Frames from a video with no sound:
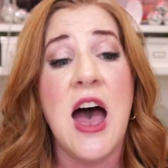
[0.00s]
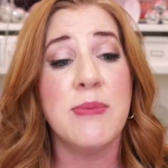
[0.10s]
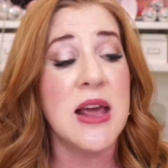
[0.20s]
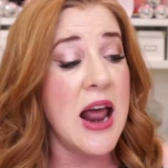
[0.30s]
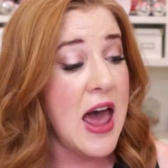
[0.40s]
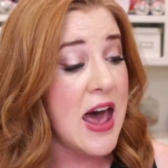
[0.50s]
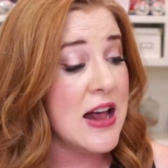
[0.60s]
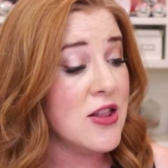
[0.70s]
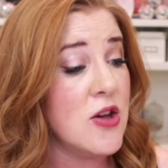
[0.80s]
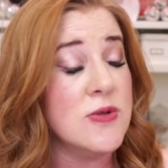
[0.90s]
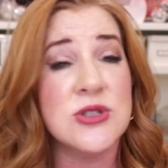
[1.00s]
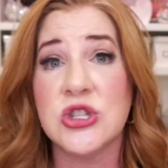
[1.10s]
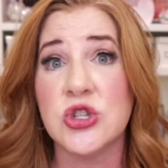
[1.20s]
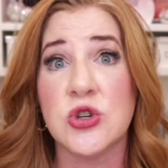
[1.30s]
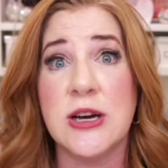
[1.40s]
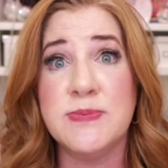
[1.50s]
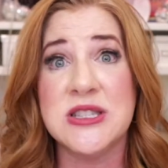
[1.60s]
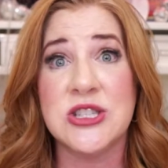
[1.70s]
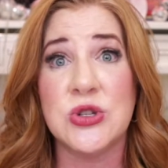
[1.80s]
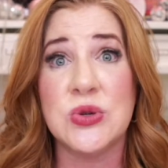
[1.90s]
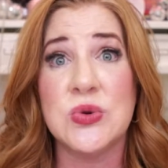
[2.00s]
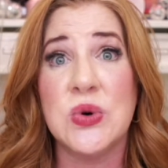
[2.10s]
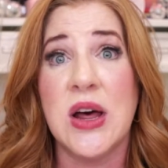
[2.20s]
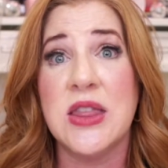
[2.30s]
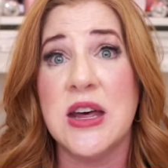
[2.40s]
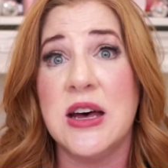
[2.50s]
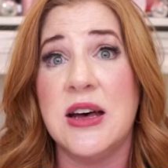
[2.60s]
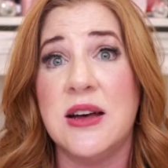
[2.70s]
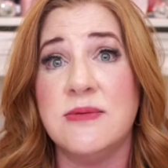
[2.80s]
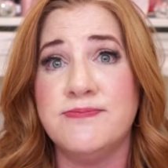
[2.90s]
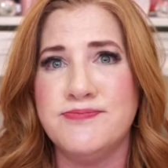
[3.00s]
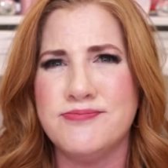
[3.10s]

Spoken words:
I'm going to add those strips to the